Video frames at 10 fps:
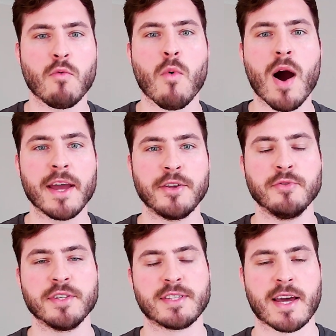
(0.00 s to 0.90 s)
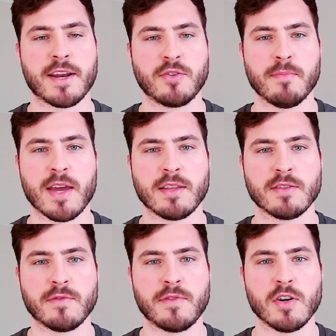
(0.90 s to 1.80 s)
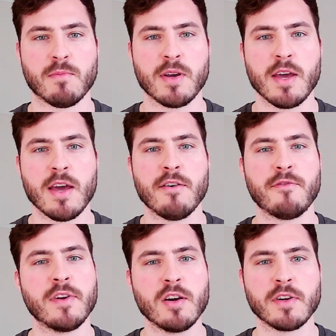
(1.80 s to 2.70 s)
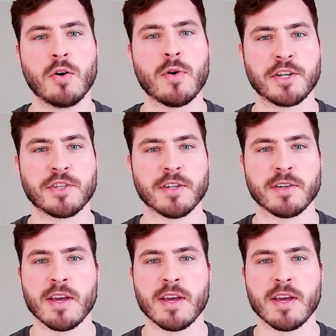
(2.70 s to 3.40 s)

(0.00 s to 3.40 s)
why you decided to make this film, think of a question,